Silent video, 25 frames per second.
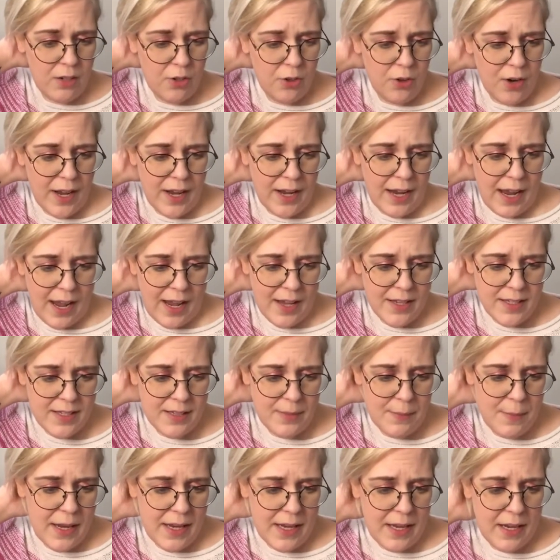Greg
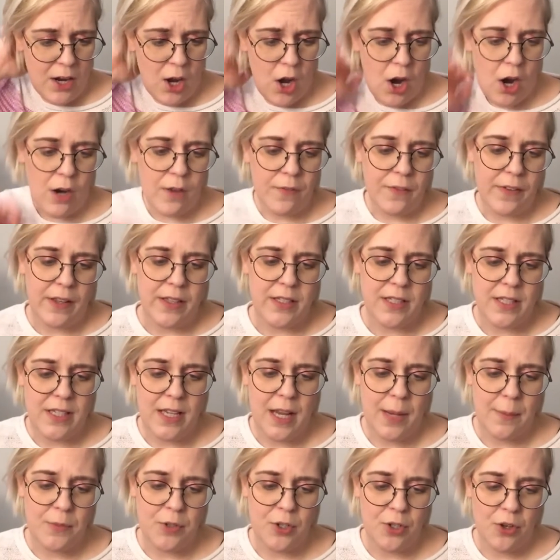asked, making a heartfelt
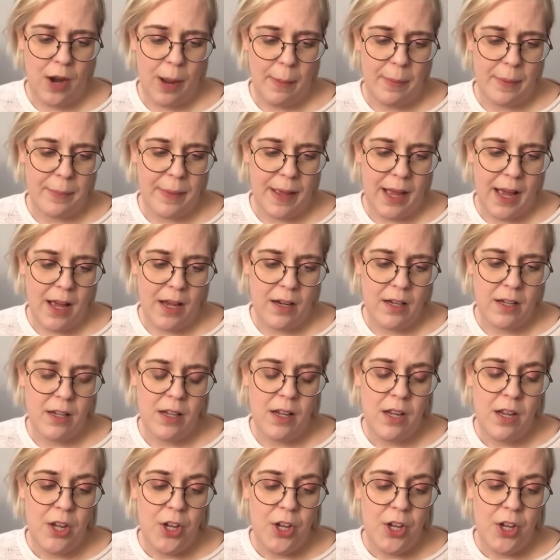attempt to grab it back.